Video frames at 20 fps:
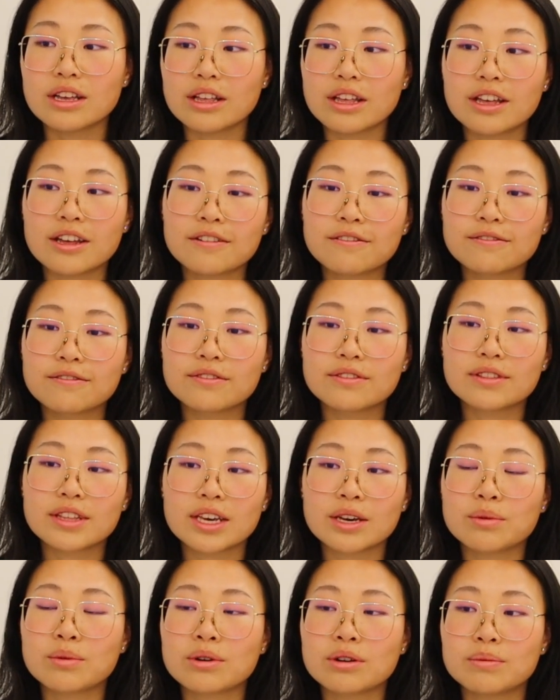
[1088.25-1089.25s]
if
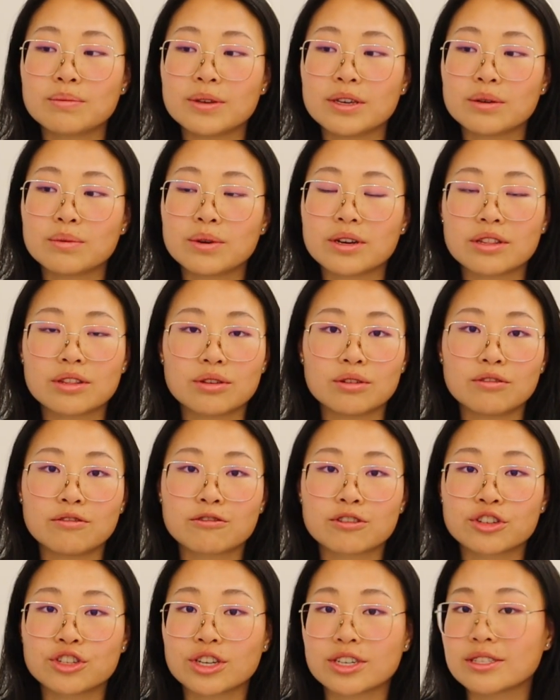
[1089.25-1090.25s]
they will be with you
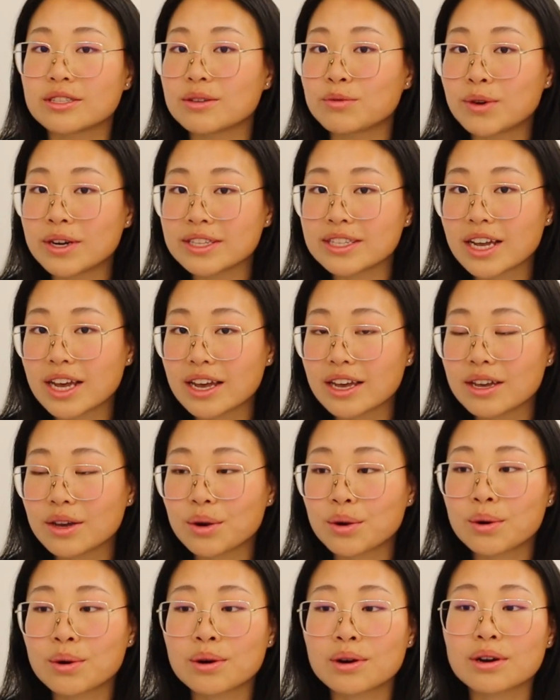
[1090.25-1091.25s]
for just the one day
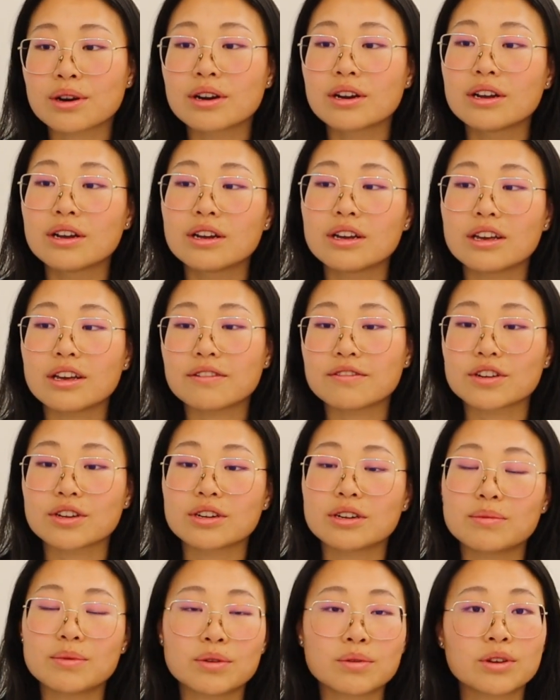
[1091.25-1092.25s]
or if they're
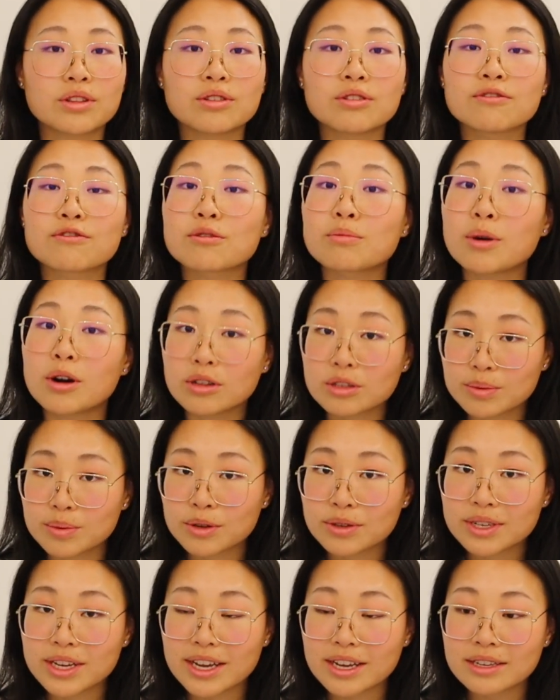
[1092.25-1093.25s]
gonna be with you for
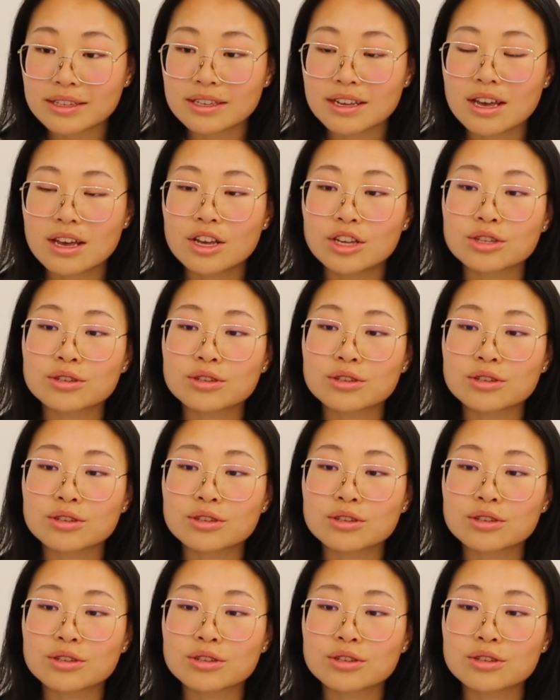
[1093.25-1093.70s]
multiple days.